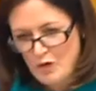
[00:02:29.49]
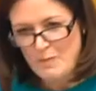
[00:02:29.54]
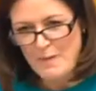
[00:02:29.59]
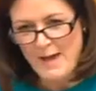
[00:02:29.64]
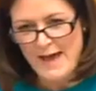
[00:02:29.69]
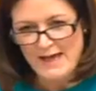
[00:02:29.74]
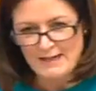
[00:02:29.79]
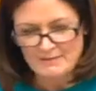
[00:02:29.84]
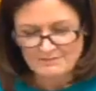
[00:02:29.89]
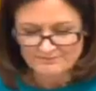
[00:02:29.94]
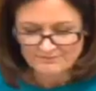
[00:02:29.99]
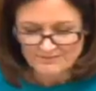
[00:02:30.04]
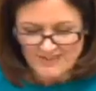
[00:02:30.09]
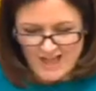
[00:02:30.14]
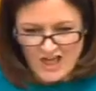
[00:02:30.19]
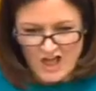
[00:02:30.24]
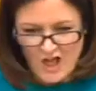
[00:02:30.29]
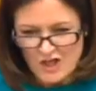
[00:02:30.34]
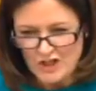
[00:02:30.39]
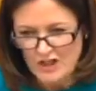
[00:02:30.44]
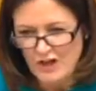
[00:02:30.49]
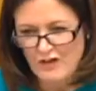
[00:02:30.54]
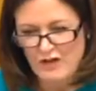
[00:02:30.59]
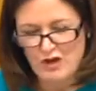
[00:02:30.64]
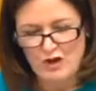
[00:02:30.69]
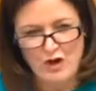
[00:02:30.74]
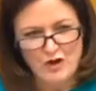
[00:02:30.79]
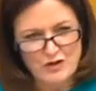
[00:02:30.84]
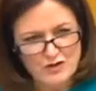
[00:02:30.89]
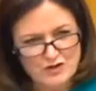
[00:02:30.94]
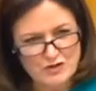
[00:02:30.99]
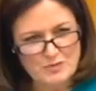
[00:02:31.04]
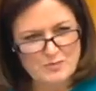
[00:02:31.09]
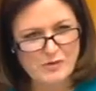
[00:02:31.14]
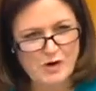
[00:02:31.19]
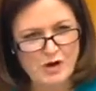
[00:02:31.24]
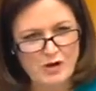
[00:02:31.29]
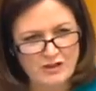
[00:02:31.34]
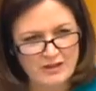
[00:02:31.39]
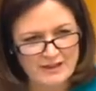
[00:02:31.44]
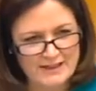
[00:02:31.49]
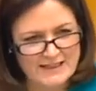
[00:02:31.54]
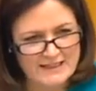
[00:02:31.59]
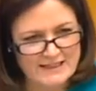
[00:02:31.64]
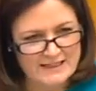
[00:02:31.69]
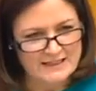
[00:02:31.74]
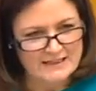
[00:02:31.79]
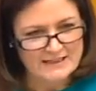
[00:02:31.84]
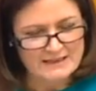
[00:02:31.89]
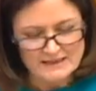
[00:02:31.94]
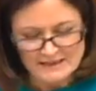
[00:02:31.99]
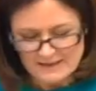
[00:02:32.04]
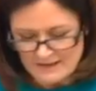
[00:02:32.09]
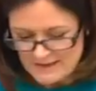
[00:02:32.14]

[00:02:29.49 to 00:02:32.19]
about, you know, the cost of broccoli and